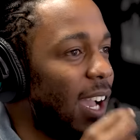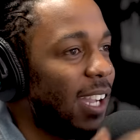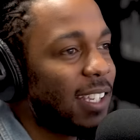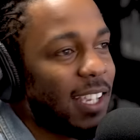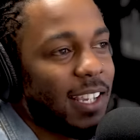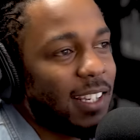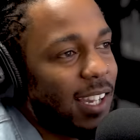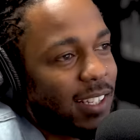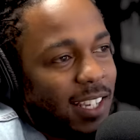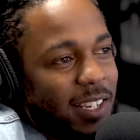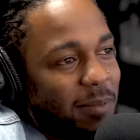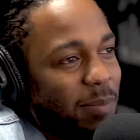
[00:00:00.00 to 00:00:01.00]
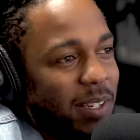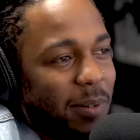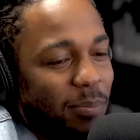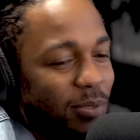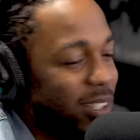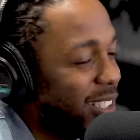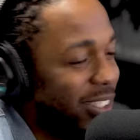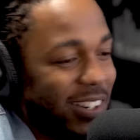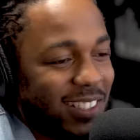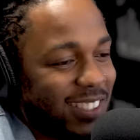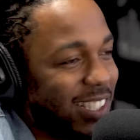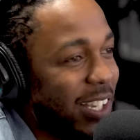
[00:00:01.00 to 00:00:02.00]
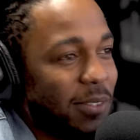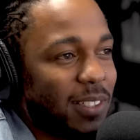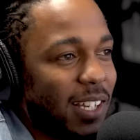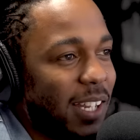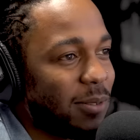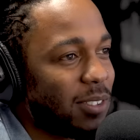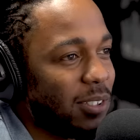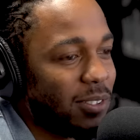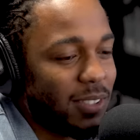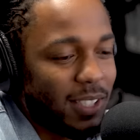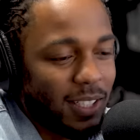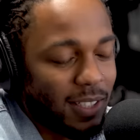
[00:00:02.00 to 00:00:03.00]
I can't be a prisoner at the same time. So